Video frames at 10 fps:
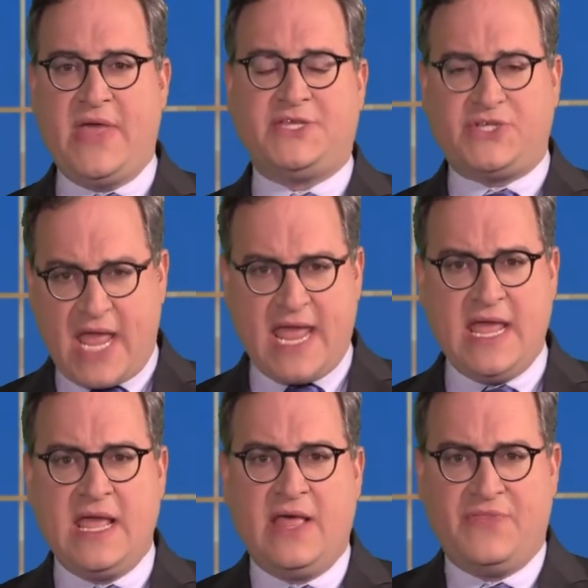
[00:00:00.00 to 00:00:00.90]
They say
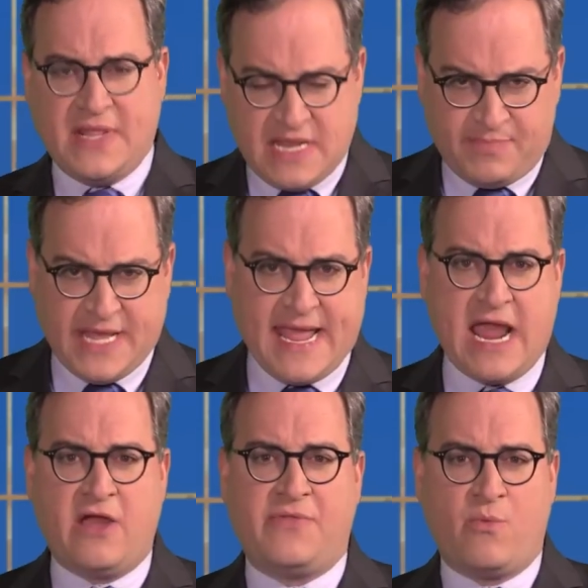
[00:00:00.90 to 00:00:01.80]
they deeply
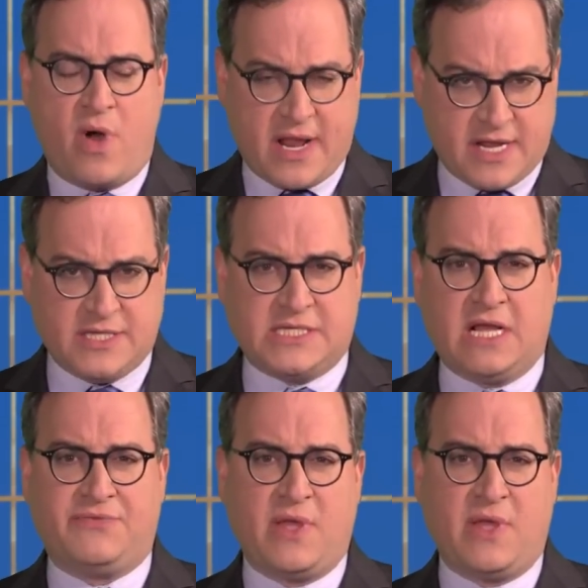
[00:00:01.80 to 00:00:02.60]
care, they want to consult,